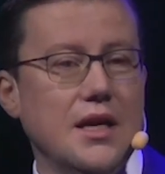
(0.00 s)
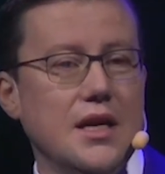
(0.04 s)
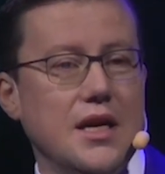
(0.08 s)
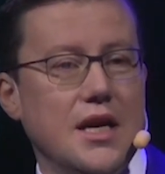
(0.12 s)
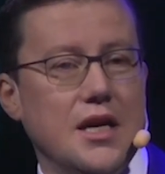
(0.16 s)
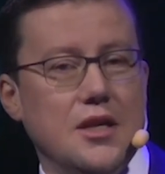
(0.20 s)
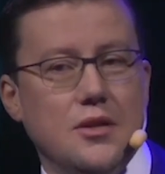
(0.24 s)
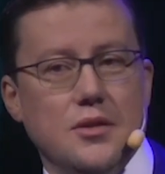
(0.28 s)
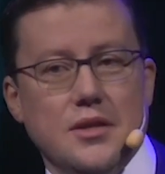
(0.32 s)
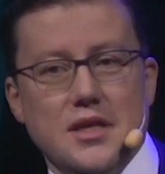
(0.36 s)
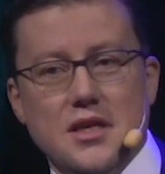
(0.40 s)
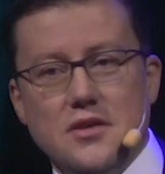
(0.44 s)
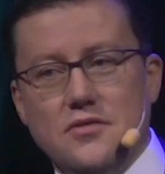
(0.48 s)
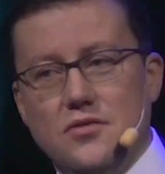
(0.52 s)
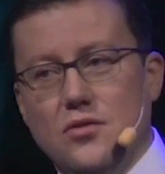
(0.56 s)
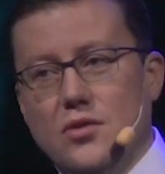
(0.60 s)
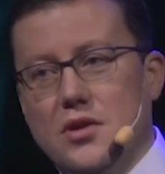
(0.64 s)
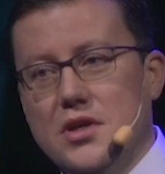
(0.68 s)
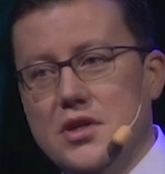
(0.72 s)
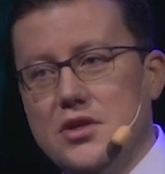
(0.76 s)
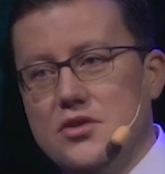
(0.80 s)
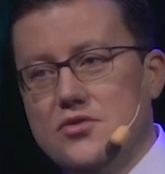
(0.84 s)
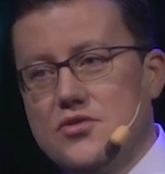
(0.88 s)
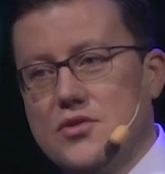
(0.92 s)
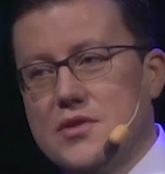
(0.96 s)
And if you are
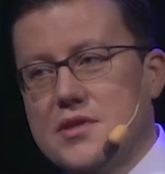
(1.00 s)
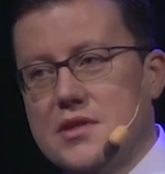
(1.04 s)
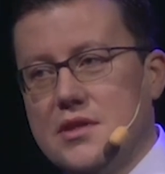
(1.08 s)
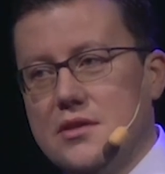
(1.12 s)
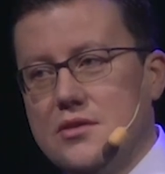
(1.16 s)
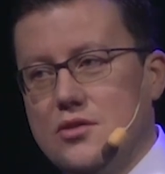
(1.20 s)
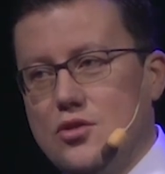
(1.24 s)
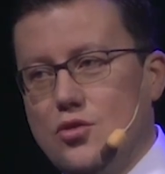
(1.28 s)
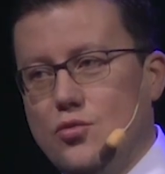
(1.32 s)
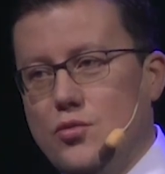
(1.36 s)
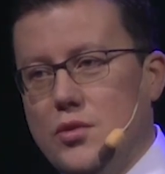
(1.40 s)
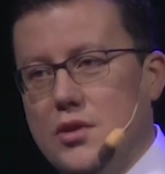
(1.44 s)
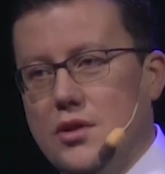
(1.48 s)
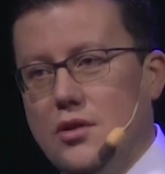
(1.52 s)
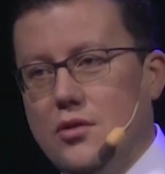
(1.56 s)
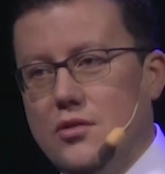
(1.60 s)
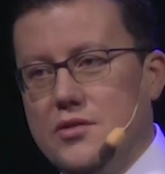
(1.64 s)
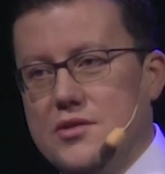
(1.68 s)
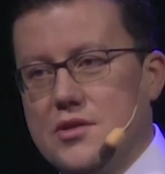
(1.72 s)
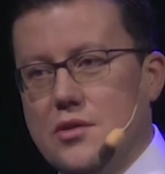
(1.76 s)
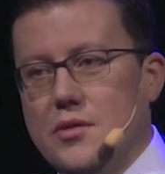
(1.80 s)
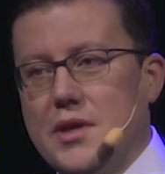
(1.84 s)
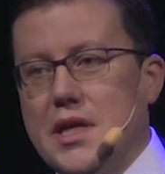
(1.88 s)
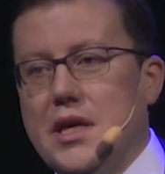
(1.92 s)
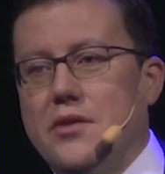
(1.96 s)
interested, you will
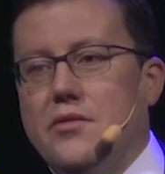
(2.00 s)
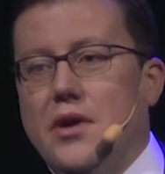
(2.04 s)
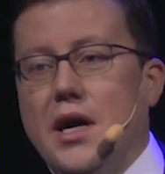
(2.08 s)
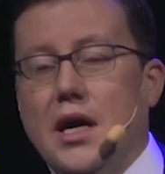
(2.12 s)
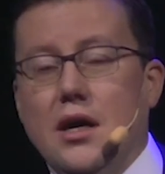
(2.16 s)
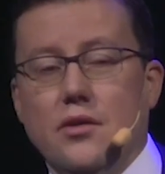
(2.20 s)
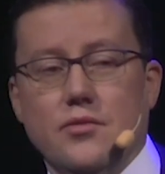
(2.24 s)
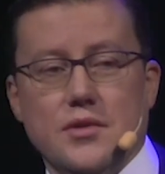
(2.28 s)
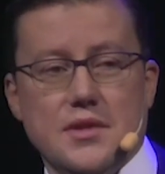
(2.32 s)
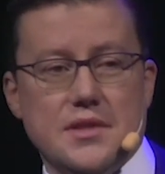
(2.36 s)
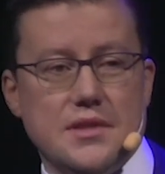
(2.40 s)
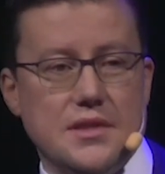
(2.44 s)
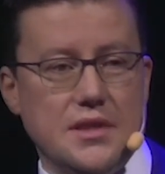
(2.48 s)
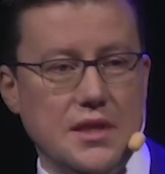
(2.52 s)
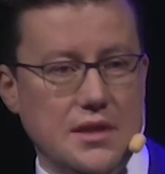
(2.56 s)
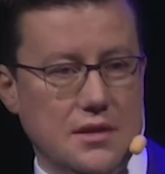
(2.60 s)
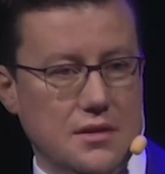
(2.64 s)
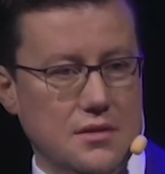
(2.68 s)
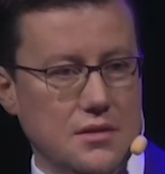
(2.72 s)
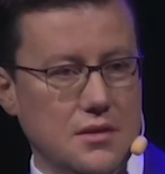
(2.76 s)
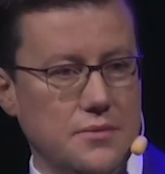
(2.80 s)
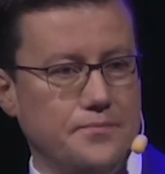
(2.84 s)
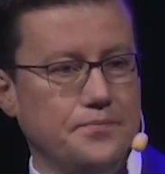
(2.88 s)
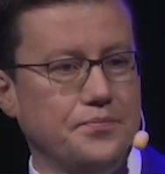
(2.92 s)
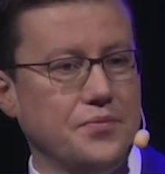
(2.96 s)
also have our
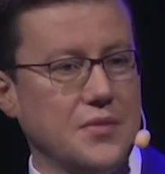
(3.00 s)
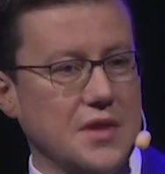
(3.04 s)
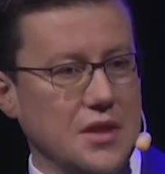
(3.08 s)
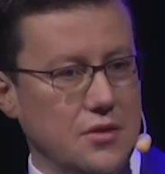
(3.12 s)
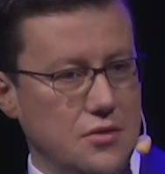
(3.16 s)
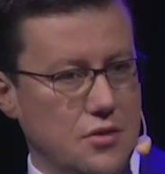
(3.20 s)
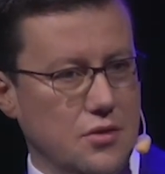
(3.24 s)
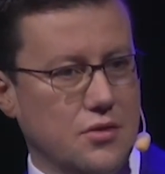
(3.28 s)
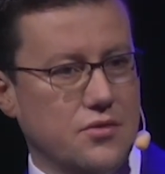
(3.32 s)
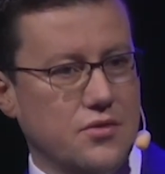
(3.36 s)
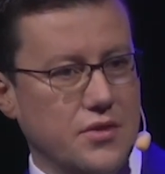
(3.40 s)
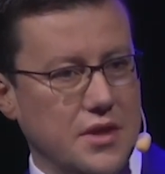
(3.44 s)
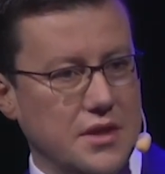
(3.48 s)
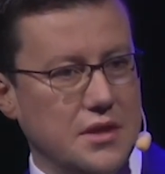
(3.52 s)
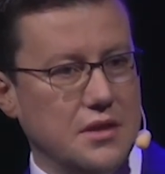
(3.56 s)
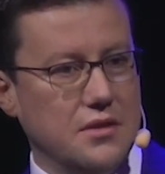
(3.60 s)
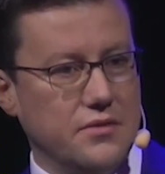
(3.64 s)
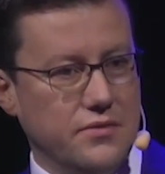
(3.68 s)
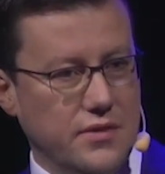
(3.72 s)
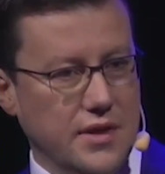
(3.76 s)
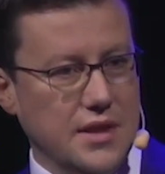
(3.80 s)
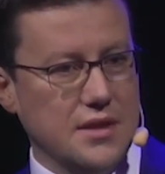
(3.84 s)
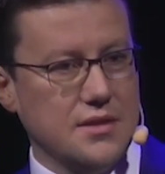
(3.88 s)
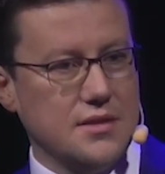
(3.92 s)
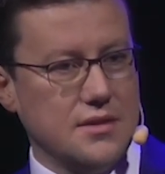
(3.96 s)
stand, Ukraine
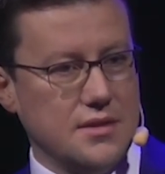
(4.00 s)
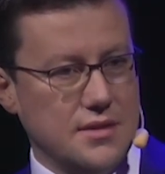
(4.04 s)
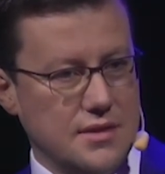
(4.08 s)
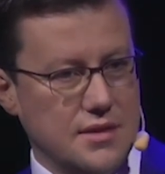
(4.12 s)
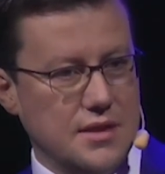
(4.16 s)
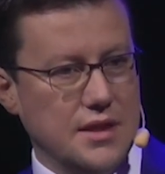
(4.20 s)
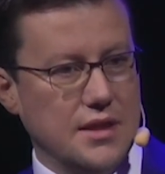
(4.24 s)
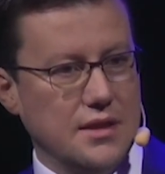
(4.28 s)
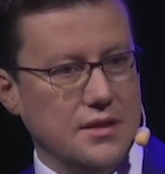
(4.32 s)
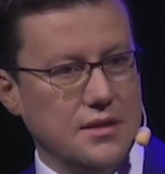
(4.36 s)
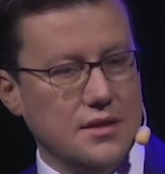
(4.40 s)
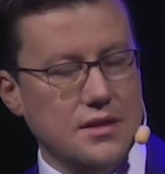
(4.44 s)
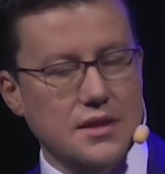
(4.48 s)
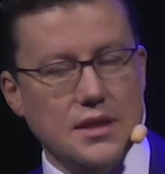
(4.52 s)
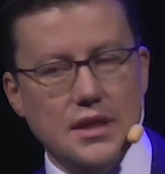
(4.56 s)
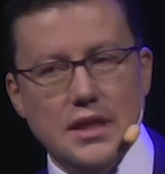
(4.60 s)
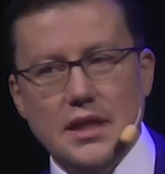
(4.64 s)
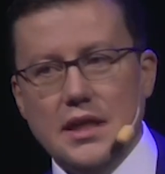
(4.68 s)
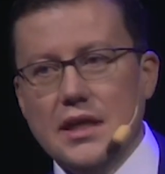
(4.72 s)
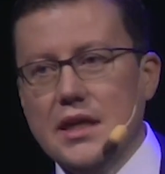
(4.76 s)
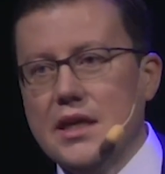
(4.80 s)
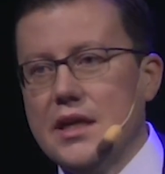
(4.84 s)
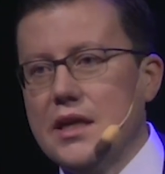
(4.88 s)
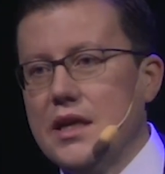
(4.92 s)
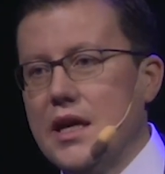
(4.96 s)
Invest stand,
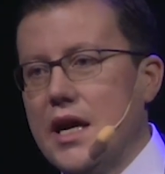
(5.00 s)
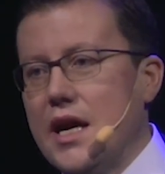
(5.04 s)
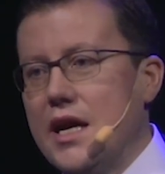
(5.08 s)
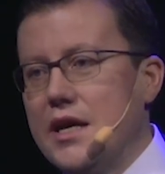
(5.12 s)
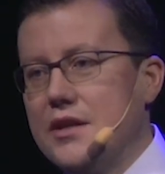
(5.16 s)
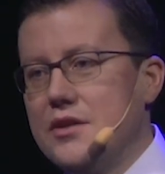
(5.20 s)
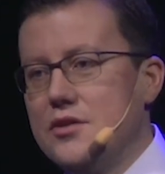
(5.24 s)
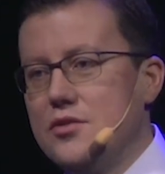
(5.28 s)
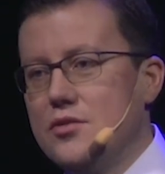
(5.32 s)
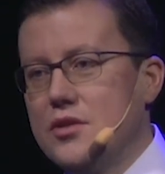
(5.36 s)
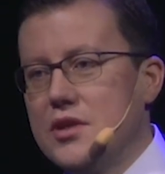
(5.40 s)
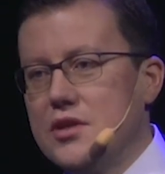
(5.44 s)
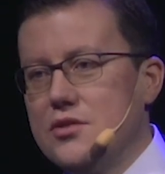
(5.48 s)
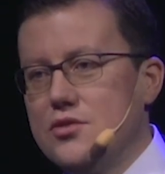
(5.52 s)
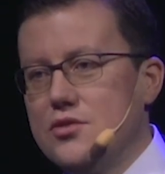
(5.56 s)
and you can